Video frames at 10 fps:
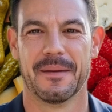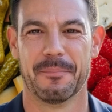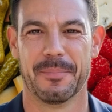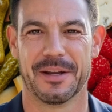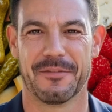
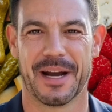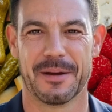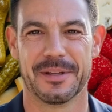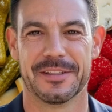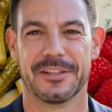B
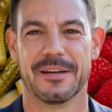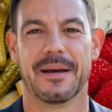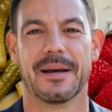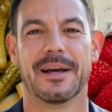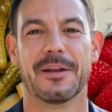vitamins,
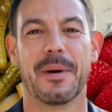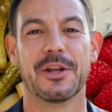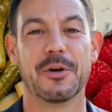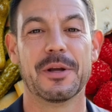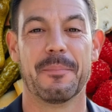
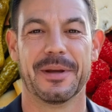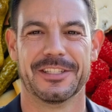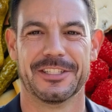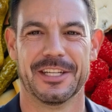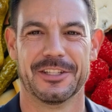especially
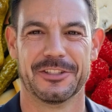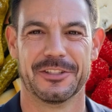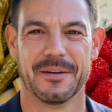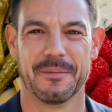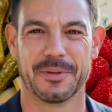B6,
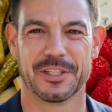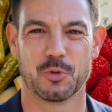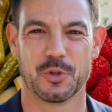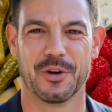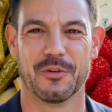
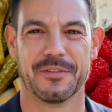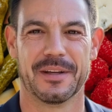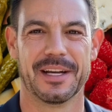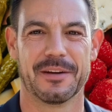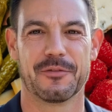B12,
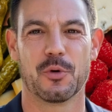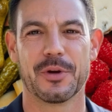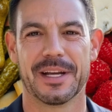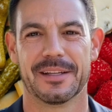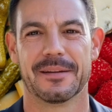and
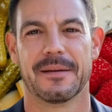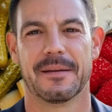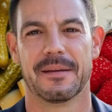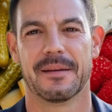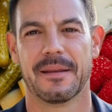folate.
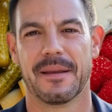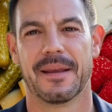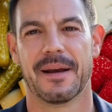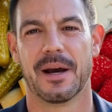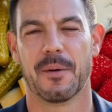
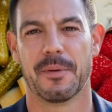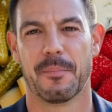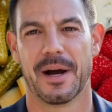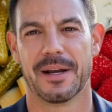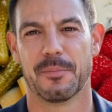help the
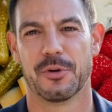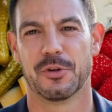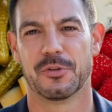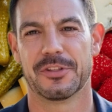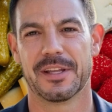body
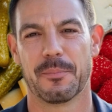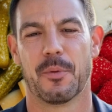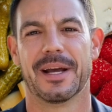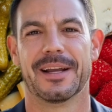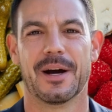produce and
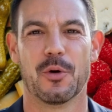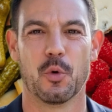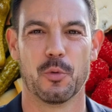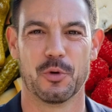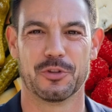break down
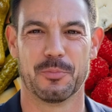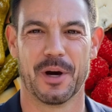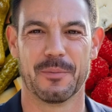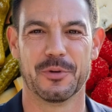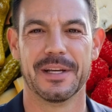hormones
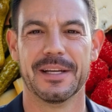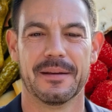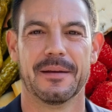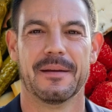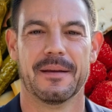properly.
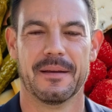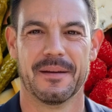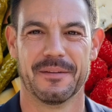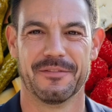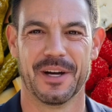
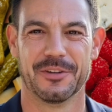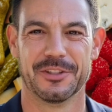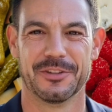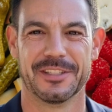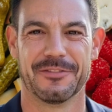Found
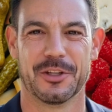in leafy